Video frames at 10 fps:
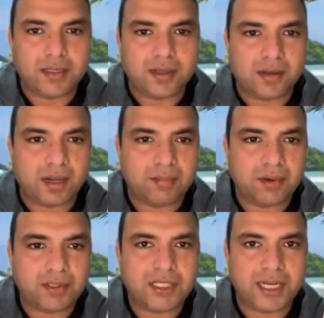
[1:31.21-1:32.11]
So
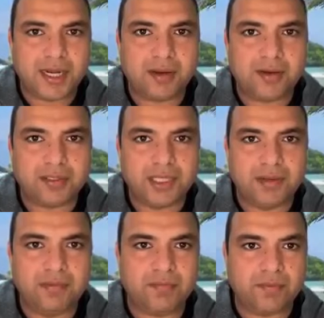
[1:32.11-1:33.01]
I'm not sharing your CV